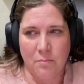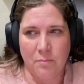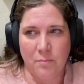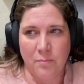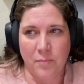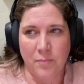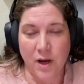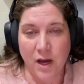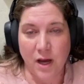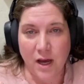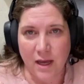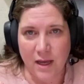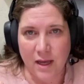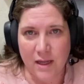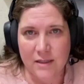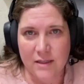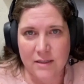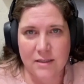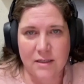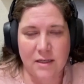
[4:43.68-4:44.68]

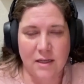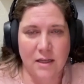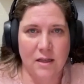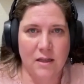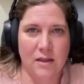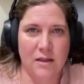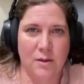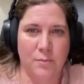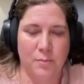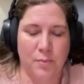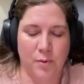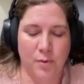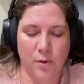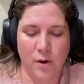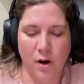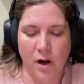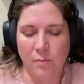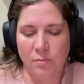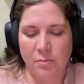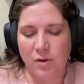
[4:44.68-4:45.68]
But the
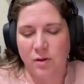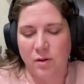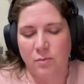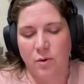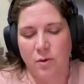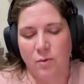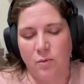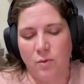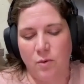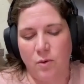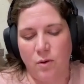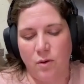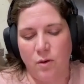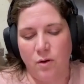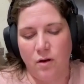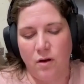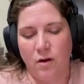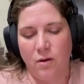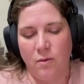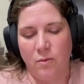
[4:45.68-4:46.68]
problem
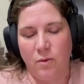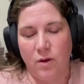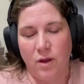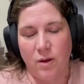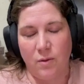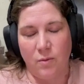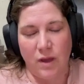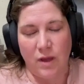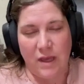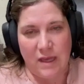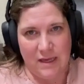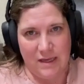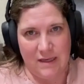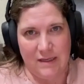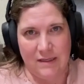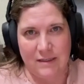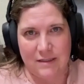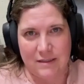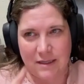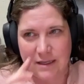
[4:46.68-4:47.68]

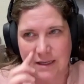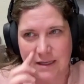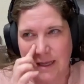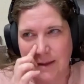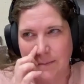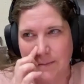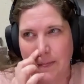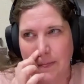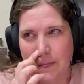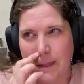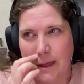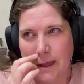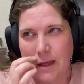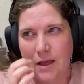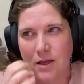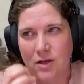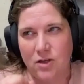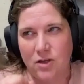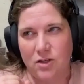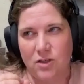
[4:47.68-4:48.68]
is
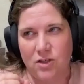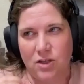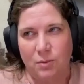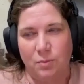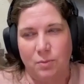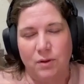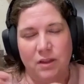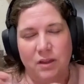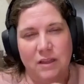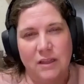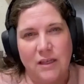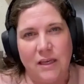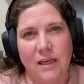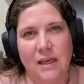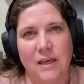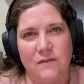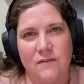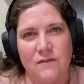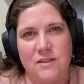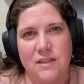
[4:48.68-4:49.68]
she
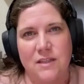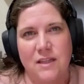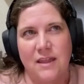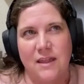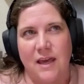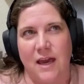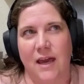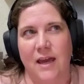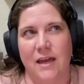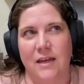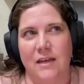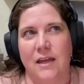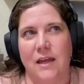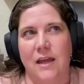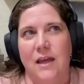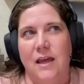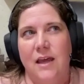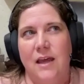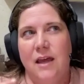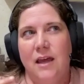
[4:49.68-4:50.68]
believes that
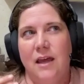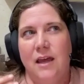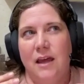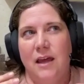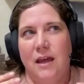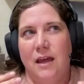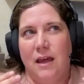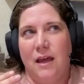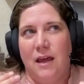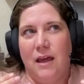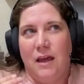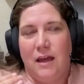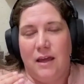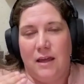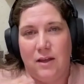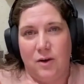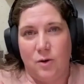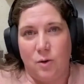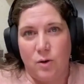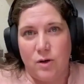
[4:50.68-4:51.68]

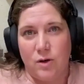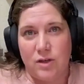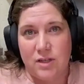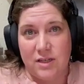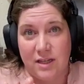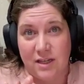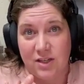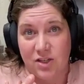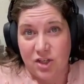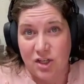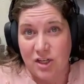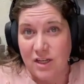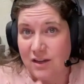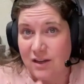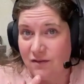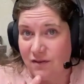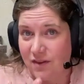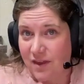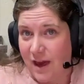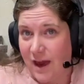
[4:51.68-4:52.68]
in order to
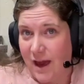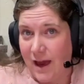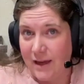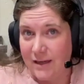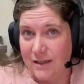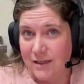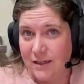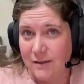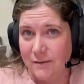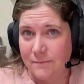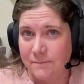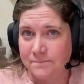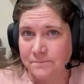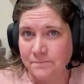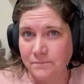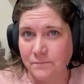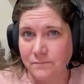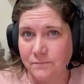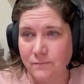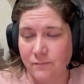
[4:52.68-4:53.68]
achieve that
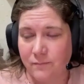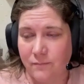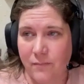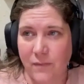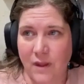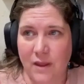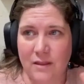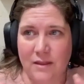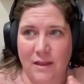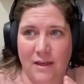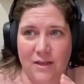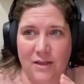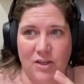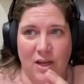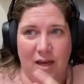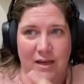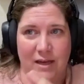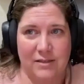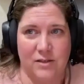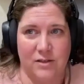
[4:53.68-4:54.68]
she
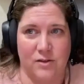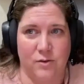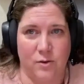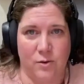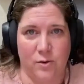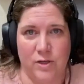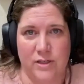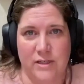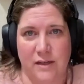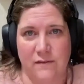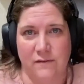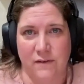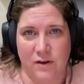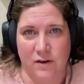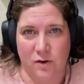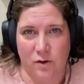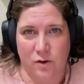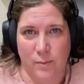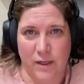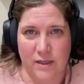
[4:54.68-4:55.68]
has to throw herself
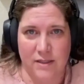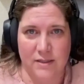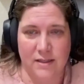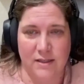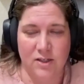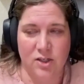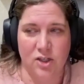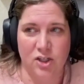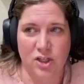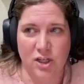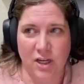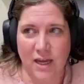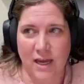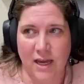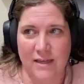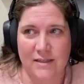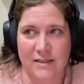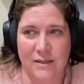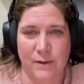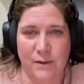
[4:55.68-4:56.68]
under the bus, that she
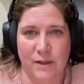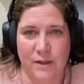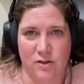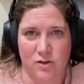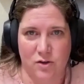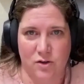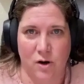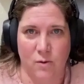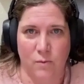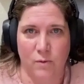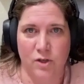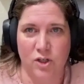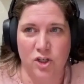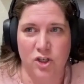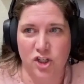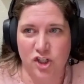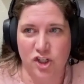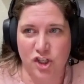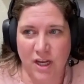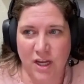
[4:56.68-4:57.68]
has to be the strong one.
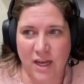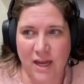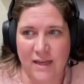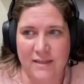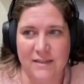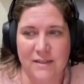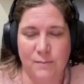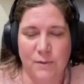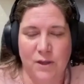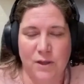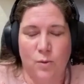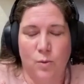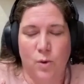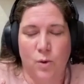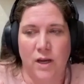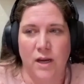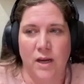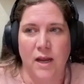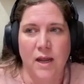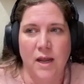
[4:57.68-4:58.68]
She has to be the one